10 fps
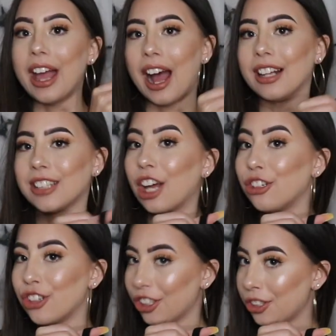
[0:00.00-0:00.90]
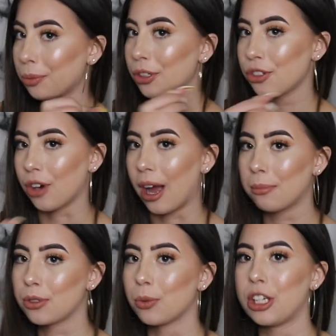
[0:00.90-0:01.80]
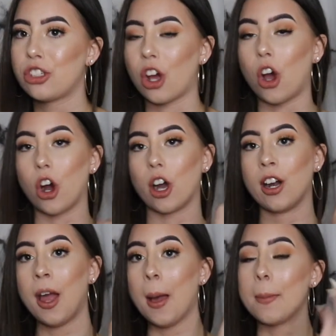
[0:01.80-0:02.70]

it has adjustable straps, which are